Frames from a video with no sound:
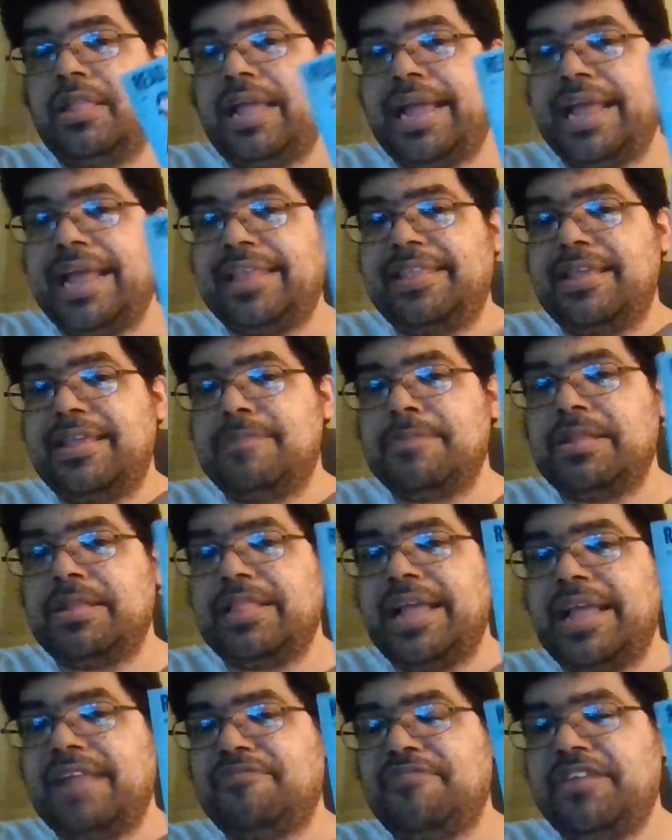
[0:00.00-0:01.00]
Like I said in my
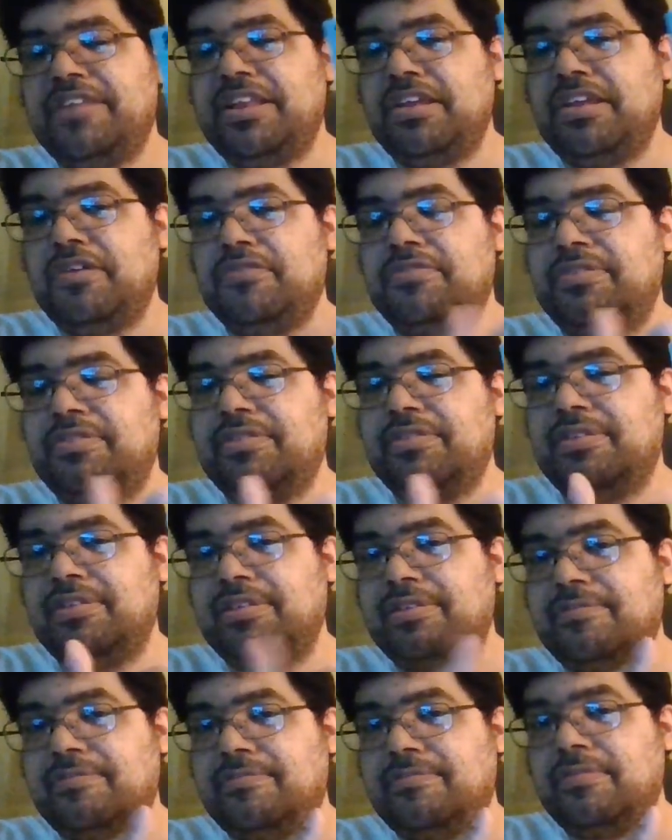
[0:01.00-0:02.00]
last videos,
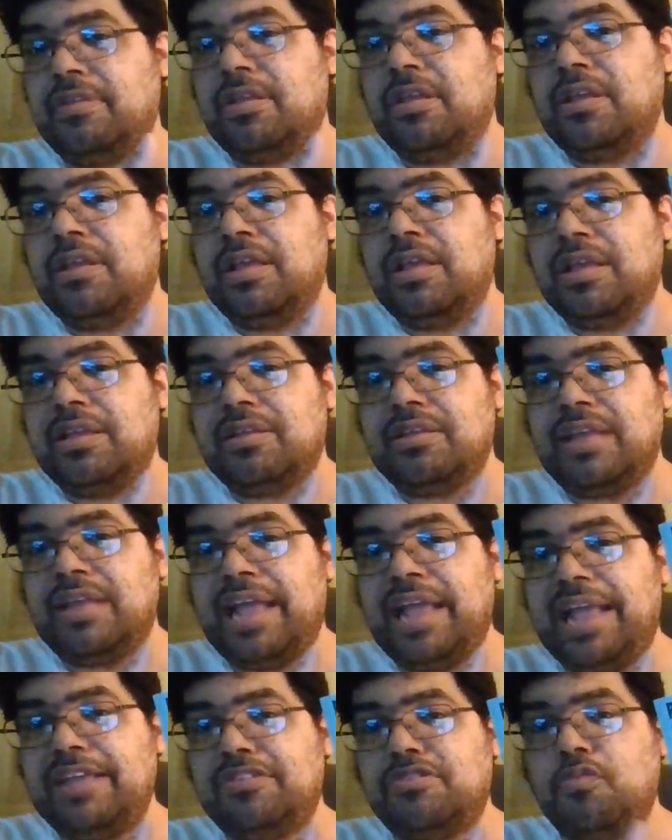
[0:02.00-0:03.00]

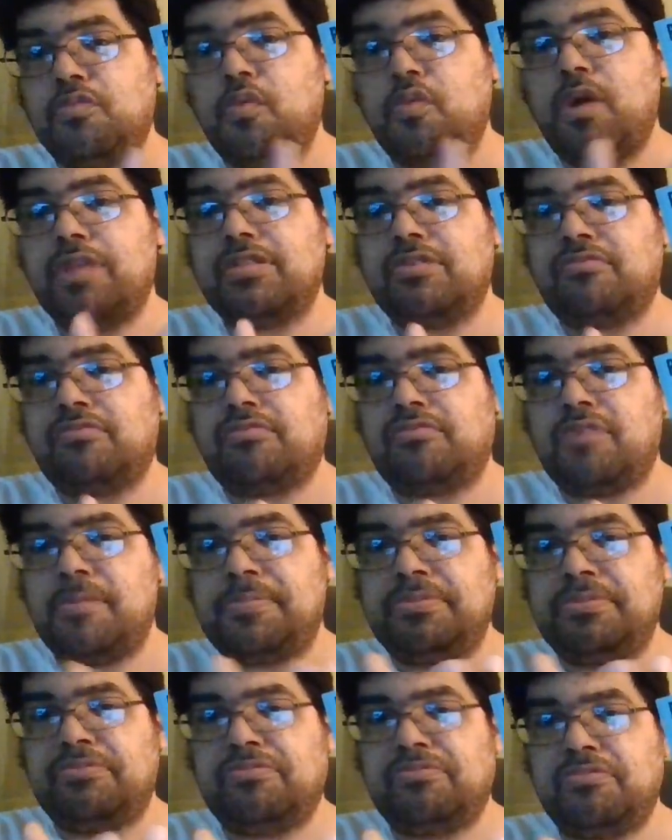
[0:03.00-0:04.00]
I used to walk the
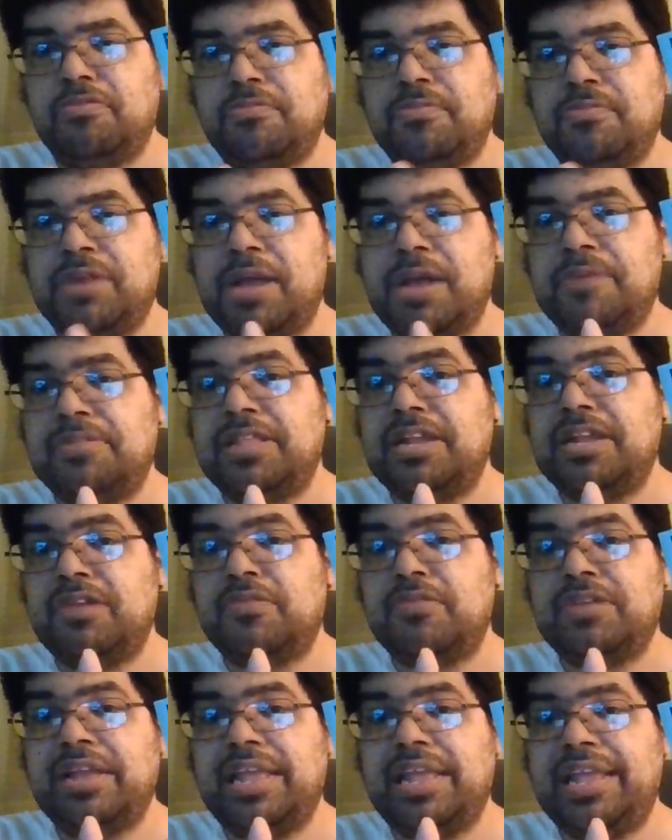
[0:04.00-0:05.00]
Romper Room when I was
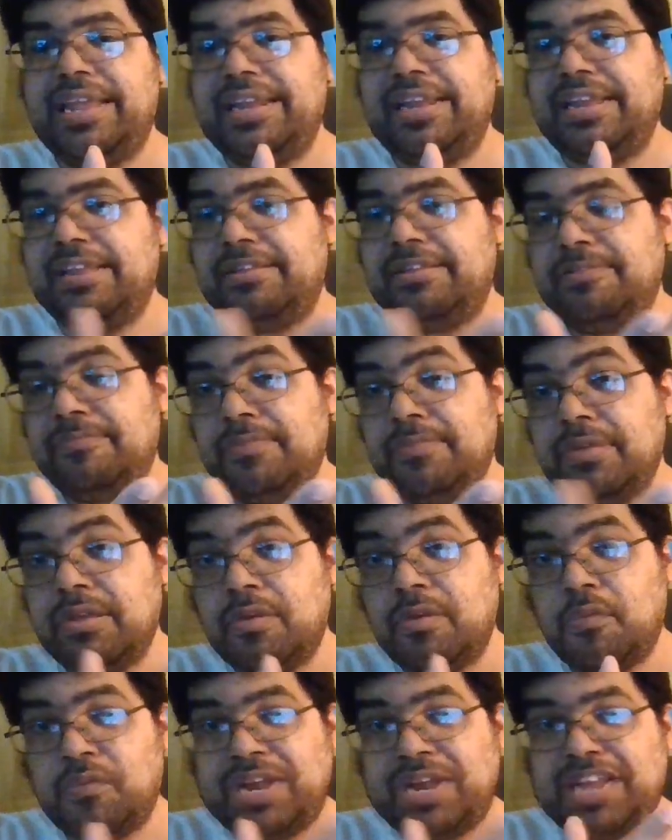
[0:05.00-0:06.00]
little in the 80s
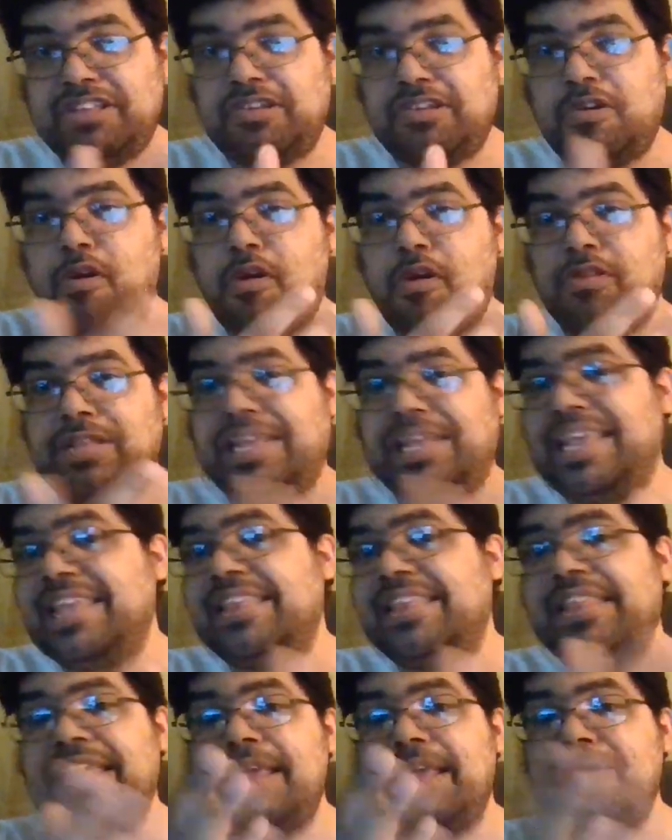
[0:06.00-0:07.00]
when I used to call the
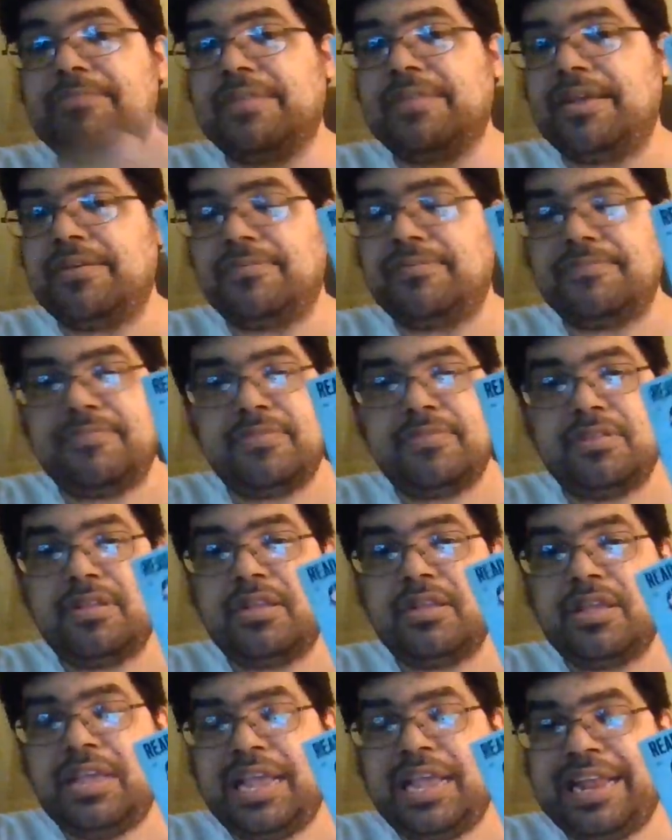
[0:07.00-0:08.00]
kids' names out.
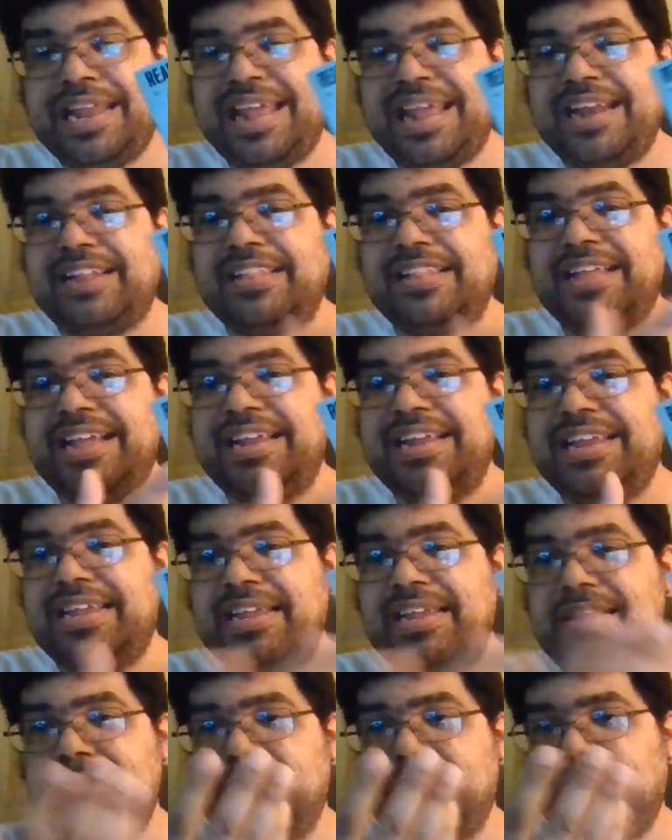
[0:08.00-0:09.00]
And they had a
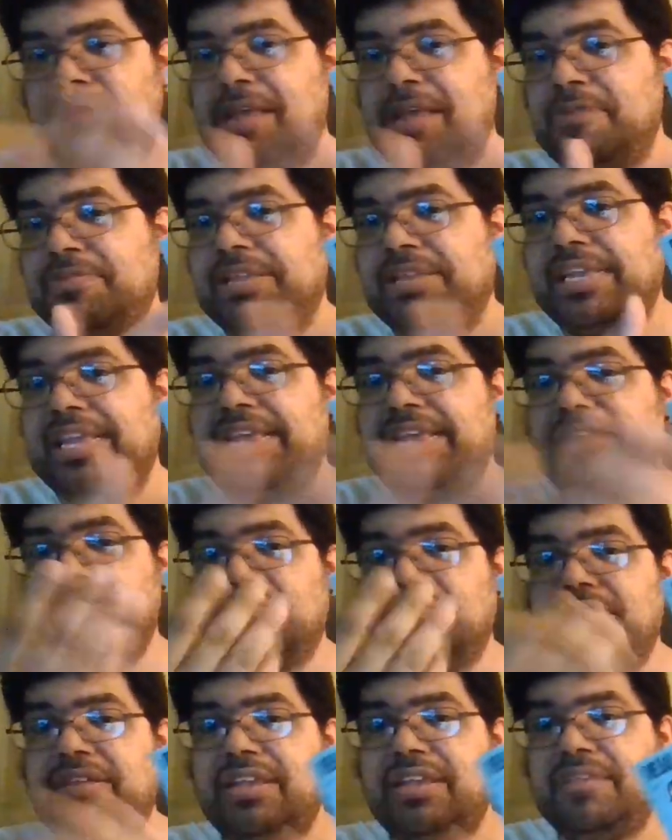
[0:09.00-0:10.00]
lady playing with the
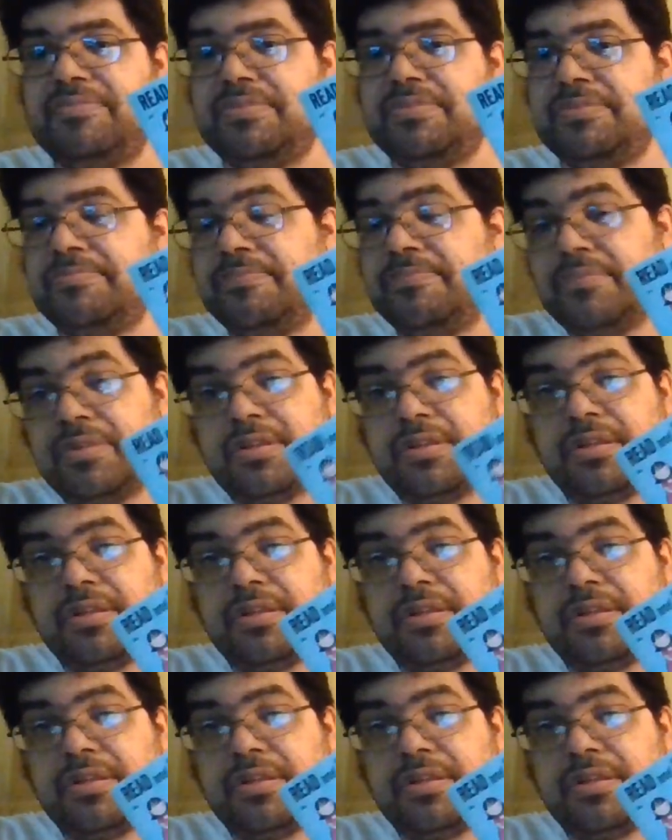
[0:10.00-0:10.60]
kids on TV.